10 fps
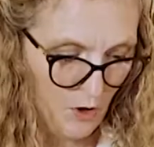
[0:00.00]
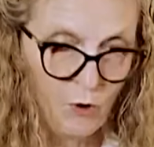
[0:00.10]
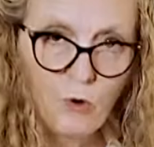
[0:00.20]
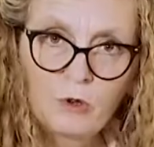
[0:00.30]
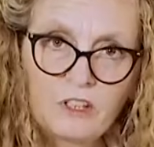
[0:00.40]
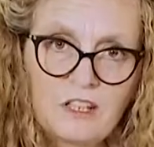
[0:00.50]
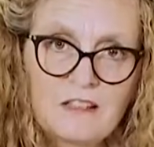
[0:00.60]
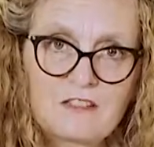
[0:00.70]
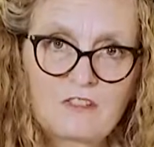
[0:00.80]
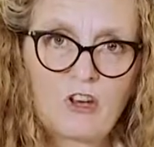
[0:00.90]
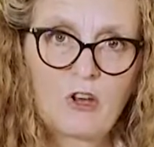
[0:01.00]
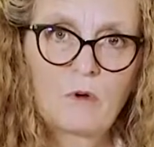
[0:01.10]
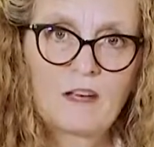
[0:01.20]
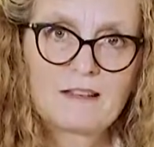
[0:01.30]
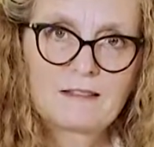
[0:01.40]
all you need to do
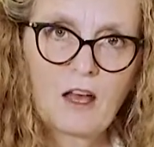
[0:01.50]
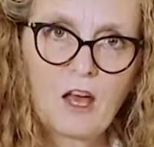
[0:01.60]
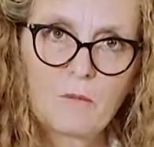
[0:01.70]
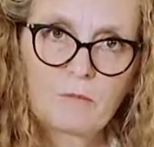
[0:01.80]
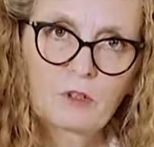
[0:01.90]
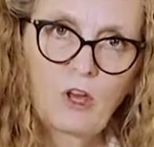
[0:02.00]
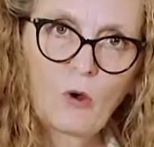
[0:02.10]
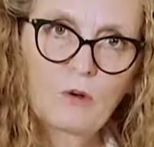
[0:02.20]
is coat